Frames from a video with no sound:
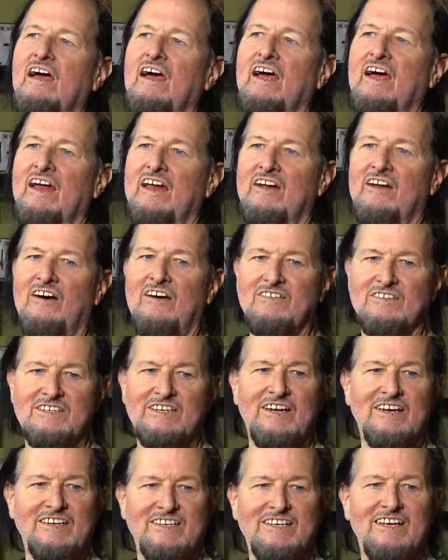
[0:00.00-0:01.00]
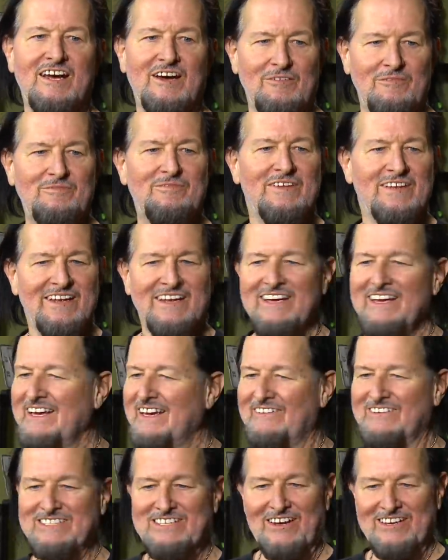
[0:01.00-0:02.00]
and all of a sudden, uh,
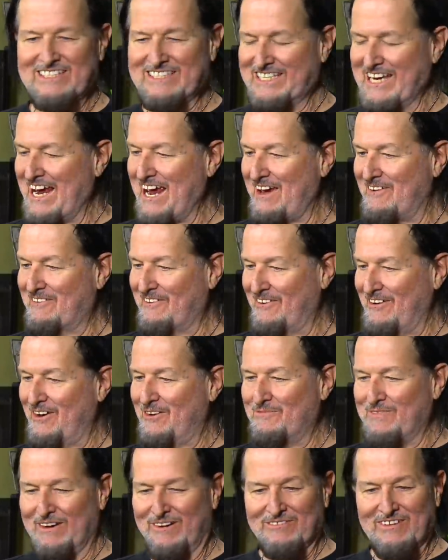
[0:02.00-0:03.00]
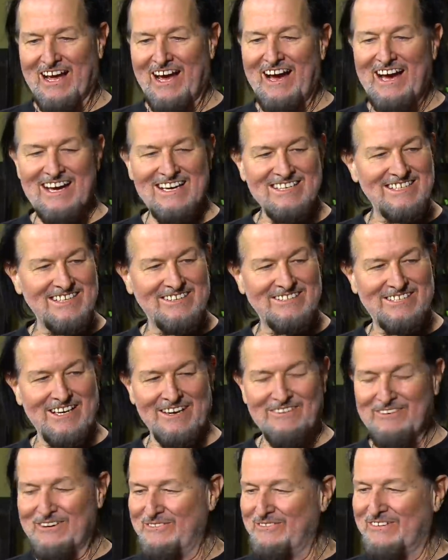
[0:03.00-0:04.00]
it was that same group of guys, like
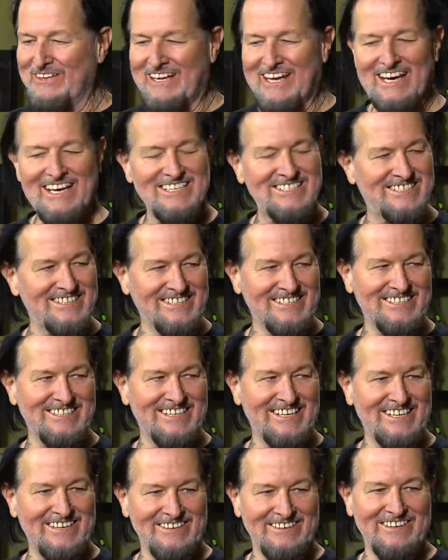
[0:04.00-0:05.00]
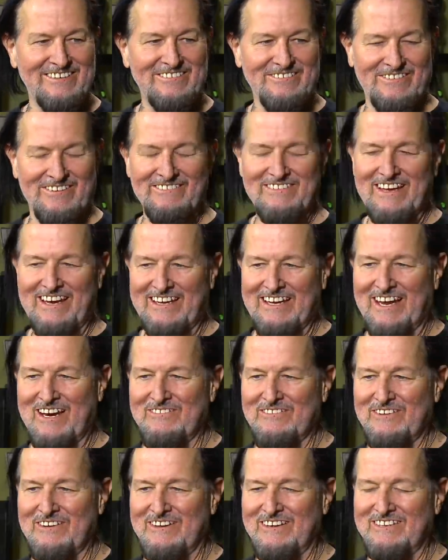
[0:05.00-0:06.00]
same group of Hessians. You know, they were from that
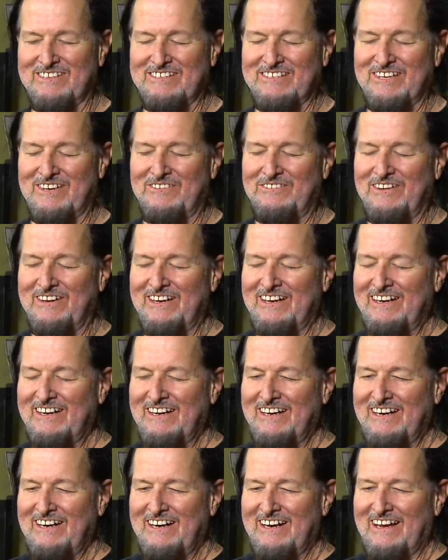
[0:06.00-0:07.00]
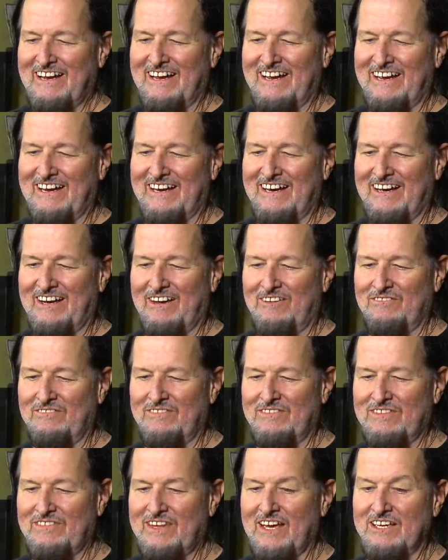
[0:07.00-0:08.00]
neighborhood stuff, and
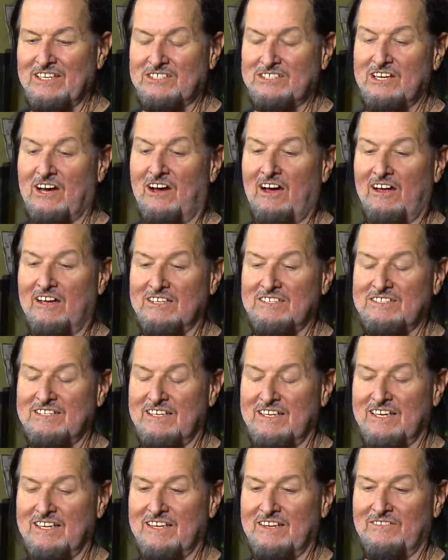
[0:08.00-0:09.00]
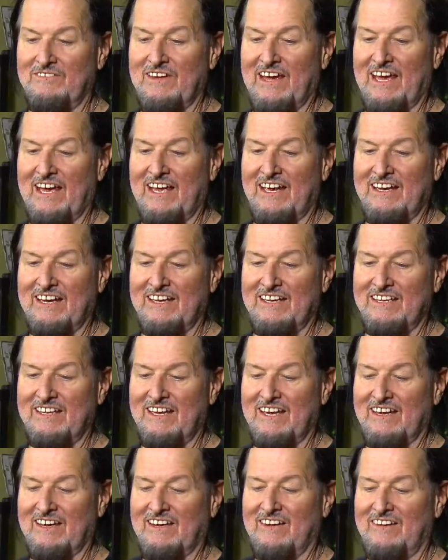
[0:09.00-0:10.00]
um, they saw us sitting in the van, and
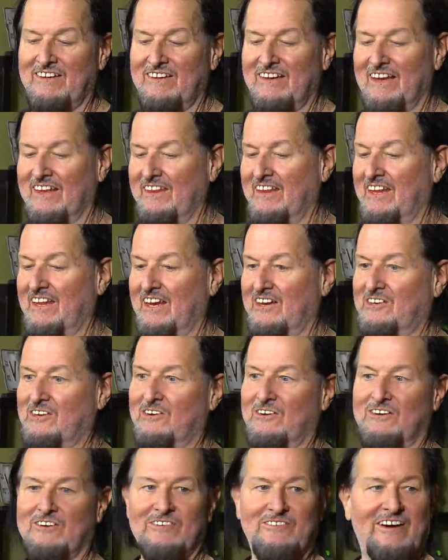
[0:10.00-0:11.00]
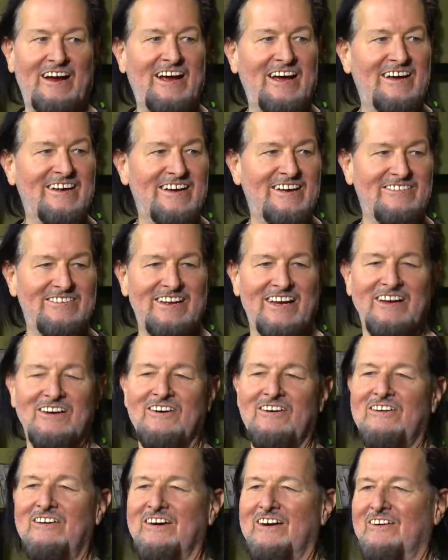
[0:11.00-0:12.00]
they couldn't. And then they turned around and was like,
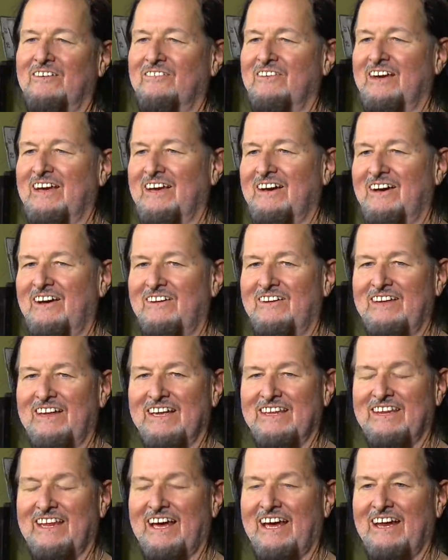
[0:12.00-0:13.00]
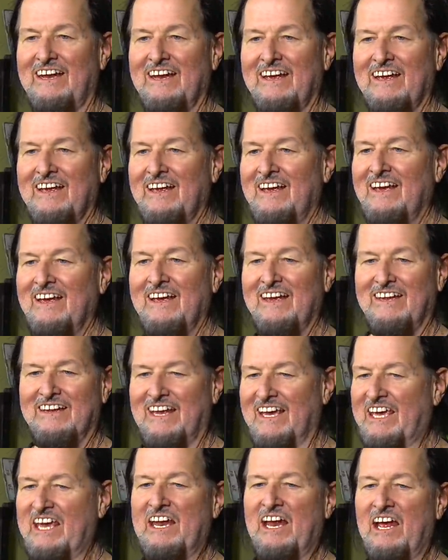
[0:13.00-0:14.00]
"Oh, here we go," like that. And
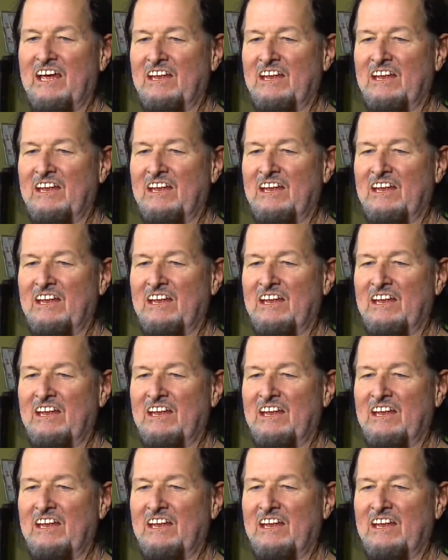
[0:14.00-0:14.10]
they get